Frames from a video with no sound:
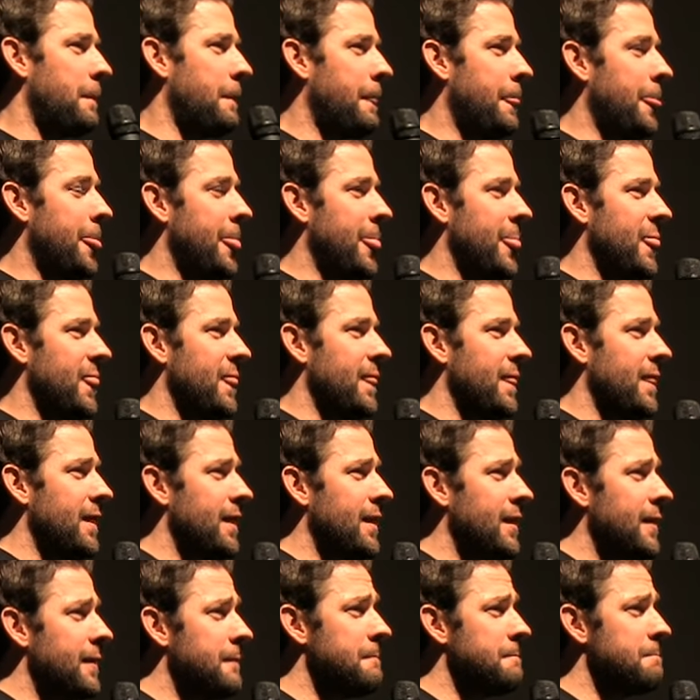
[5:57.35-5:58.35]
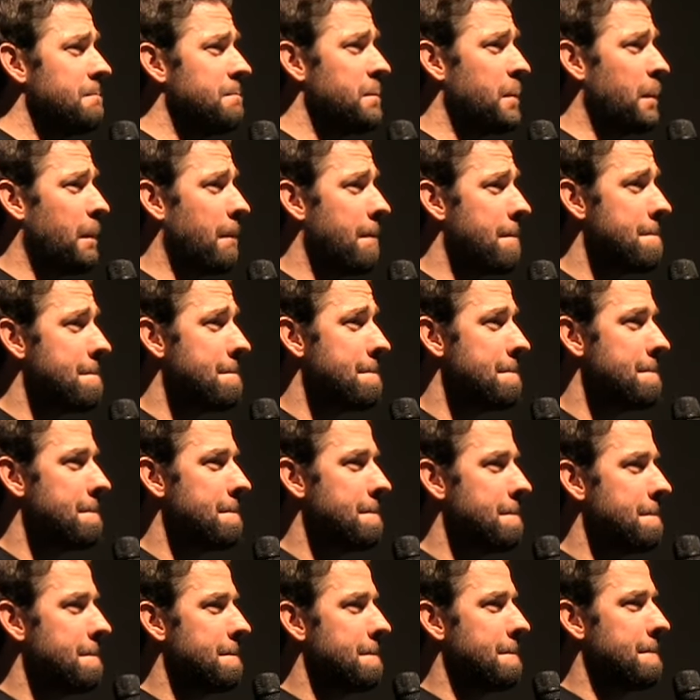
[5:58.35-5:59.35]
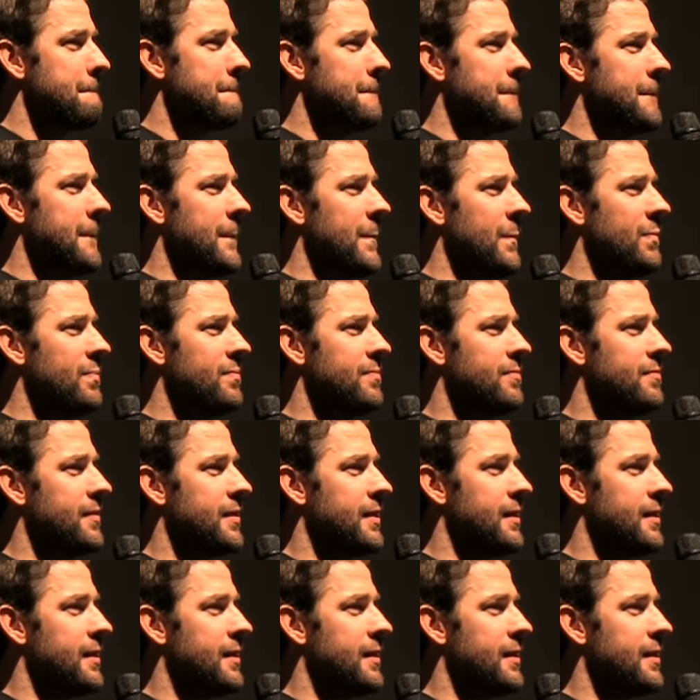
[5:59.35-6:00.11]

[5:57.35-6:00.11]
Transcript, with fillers: I wonder if you'd be interested in reading a